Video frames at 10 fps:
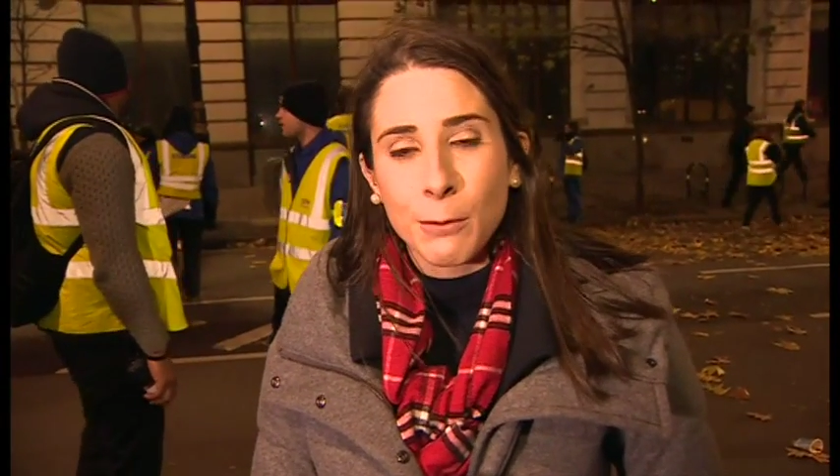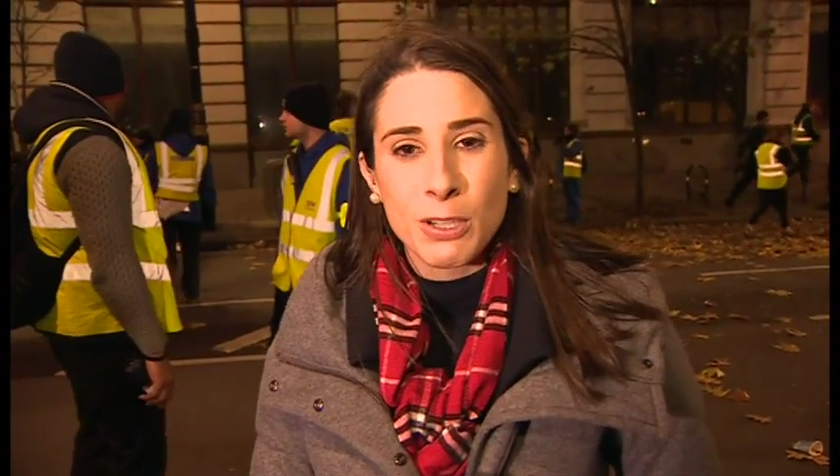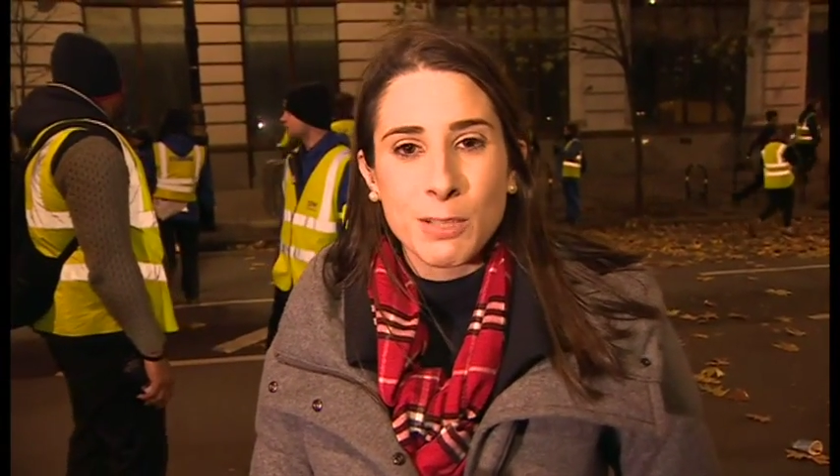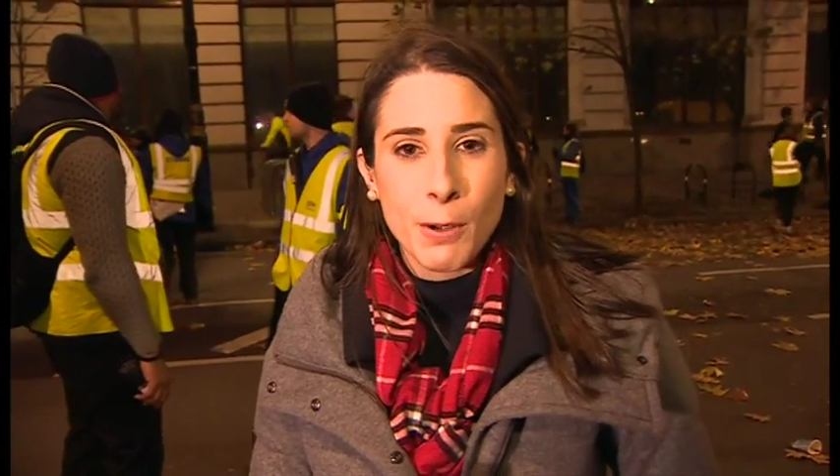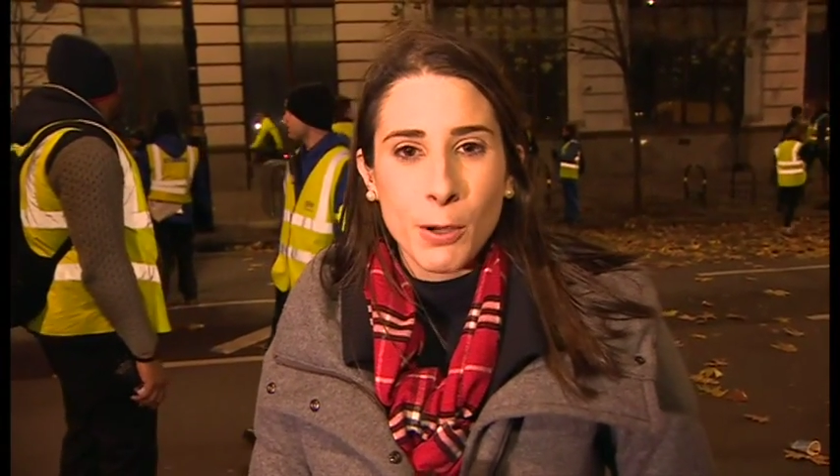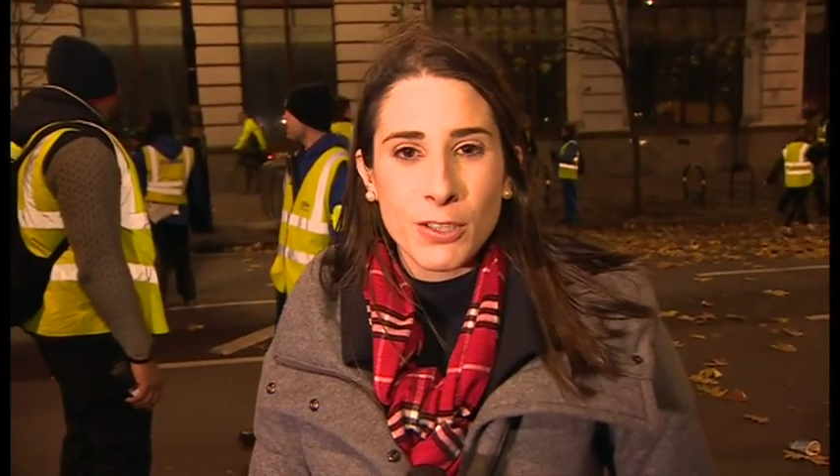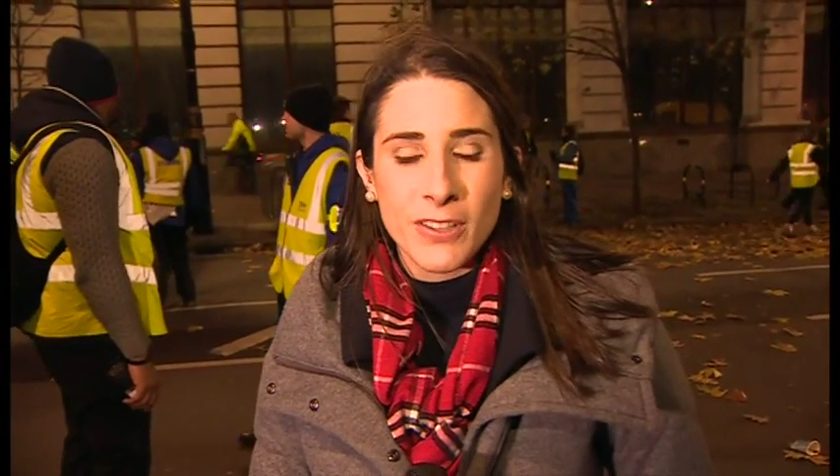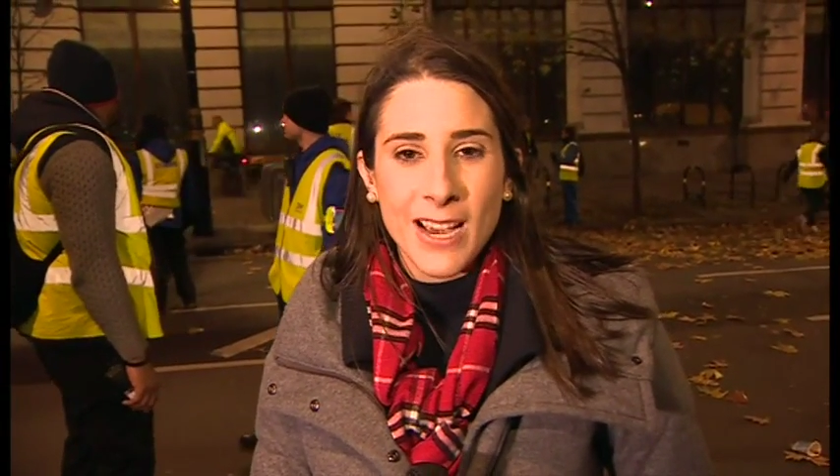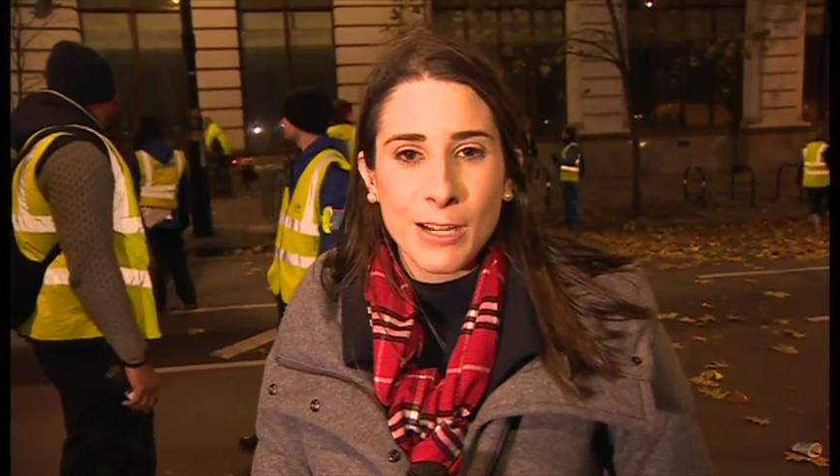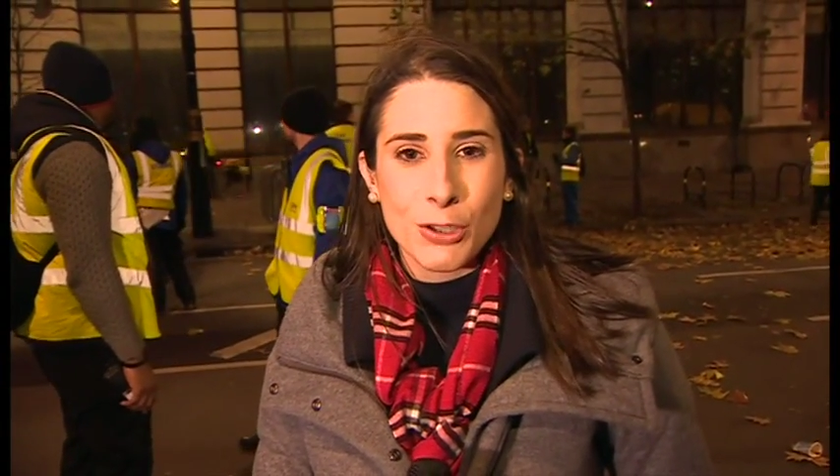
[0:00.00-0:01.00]
and we spoke
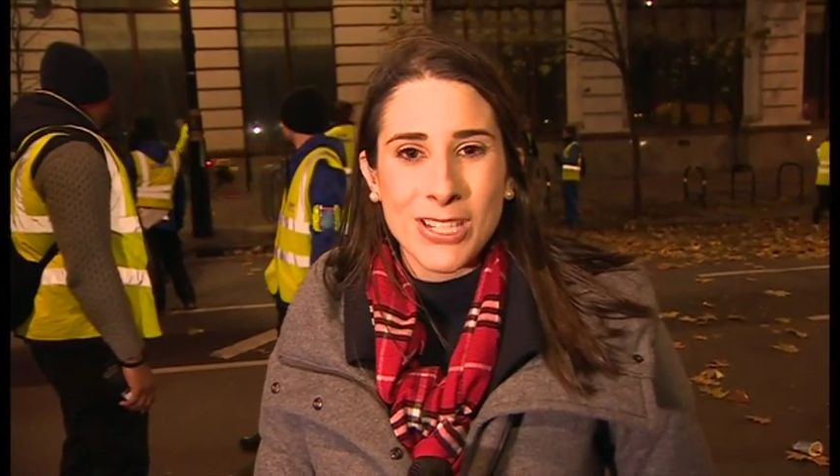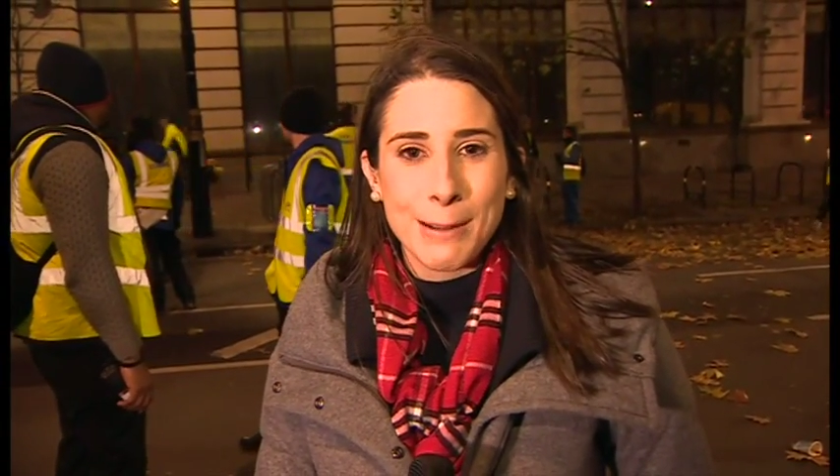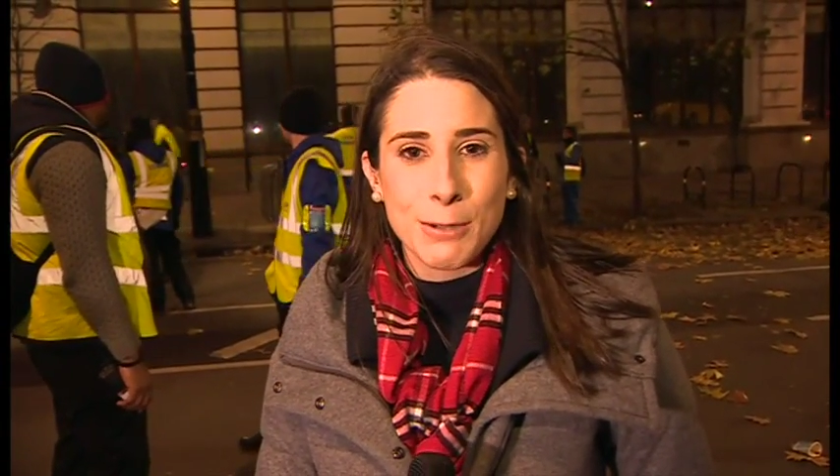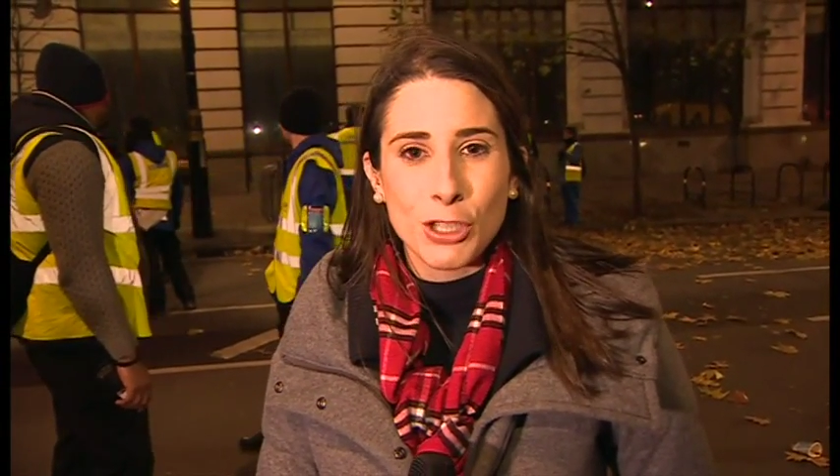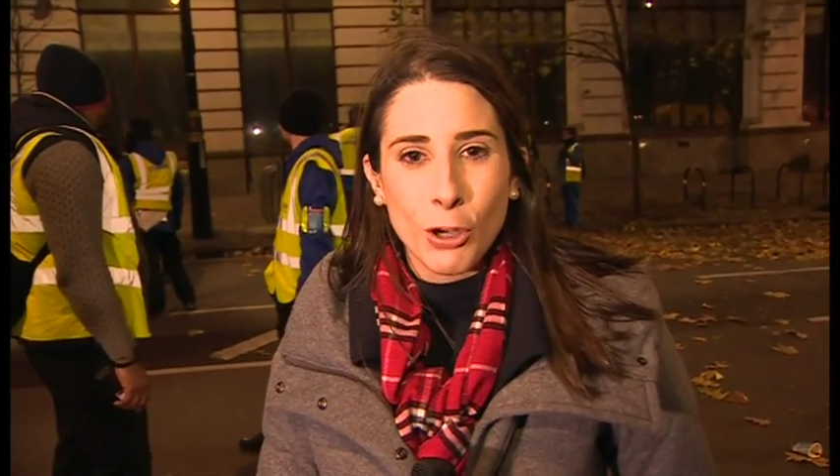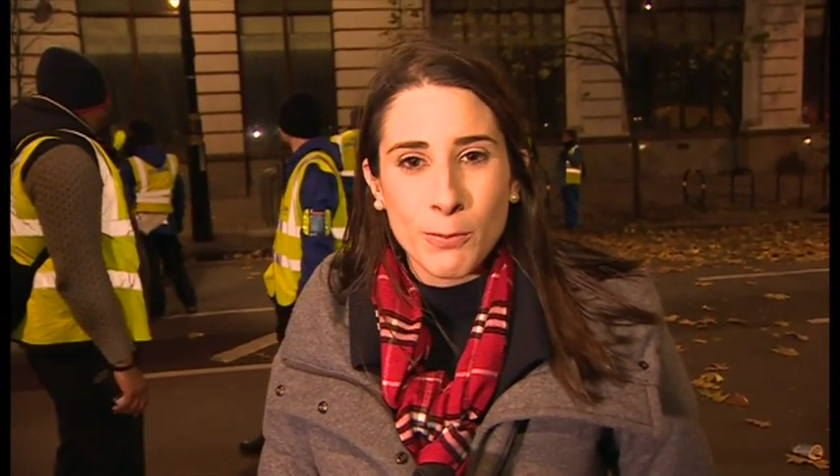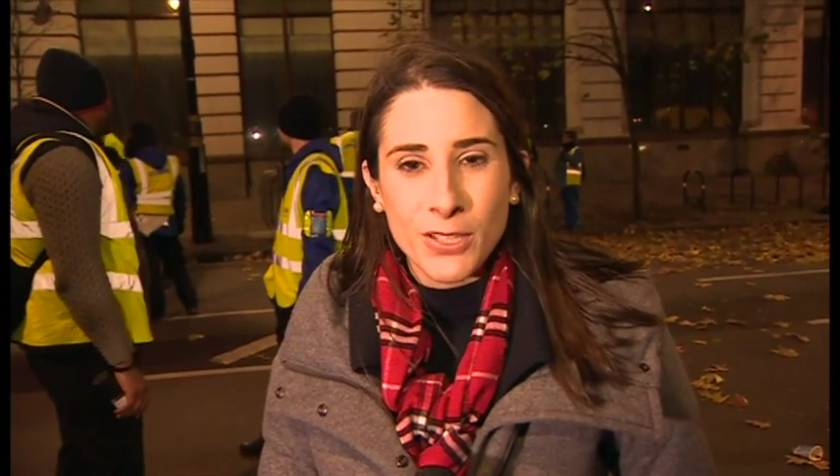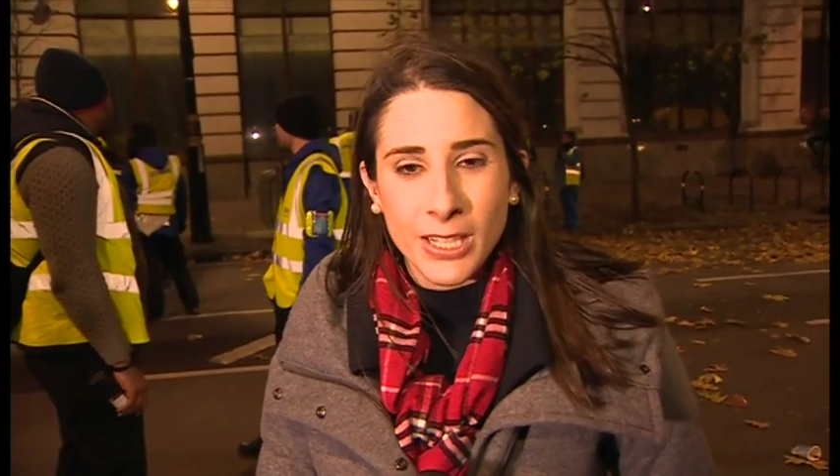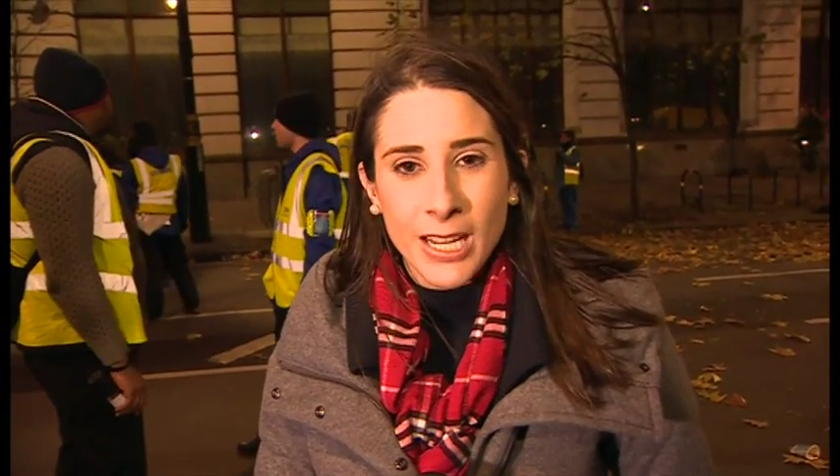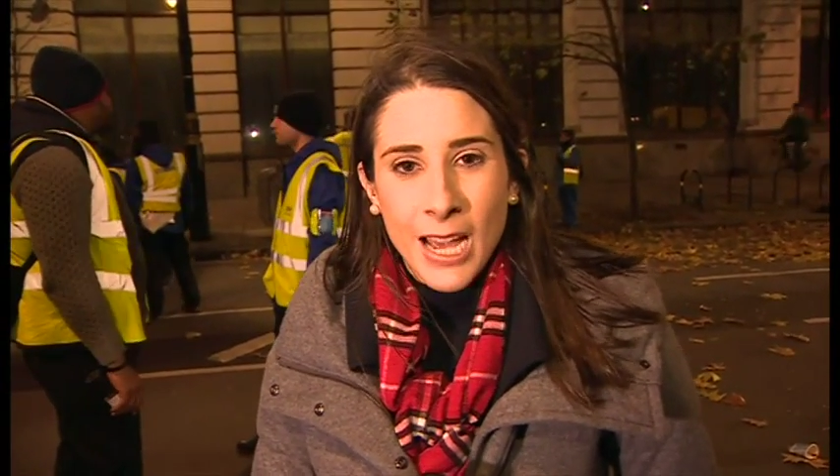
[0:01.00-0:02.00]
to the actress Emma
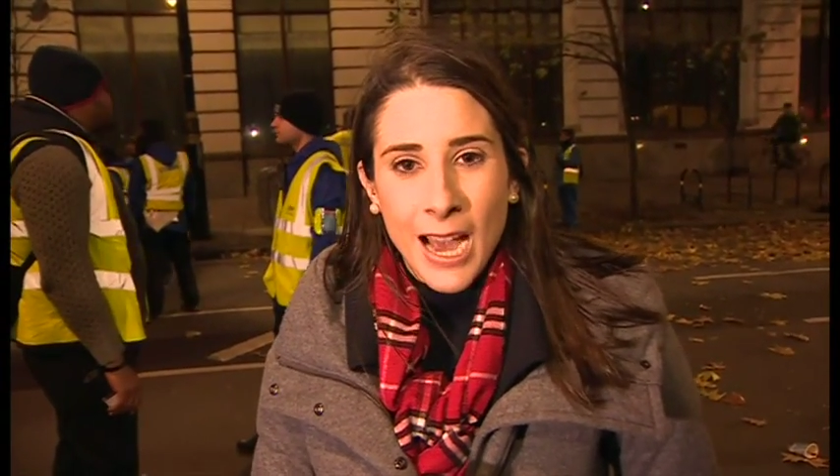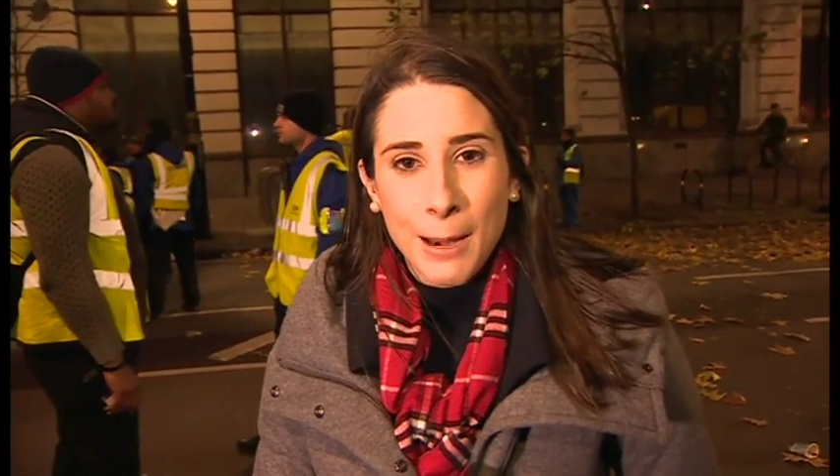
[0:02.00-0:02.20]
Thompson.